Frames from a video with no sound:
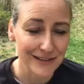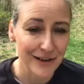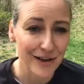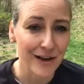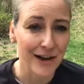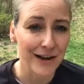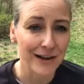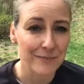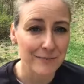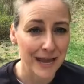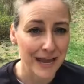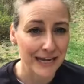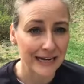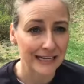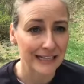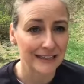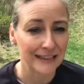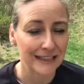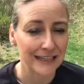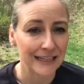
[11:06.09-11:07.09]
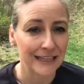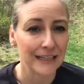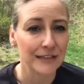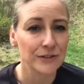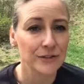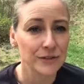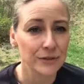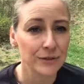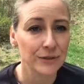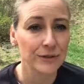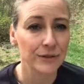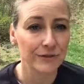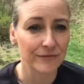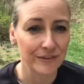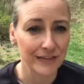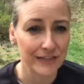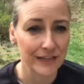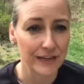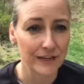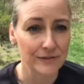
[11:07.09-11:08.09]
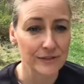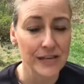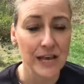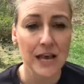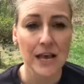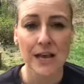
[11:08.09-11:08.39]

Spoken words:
automatically to your videos.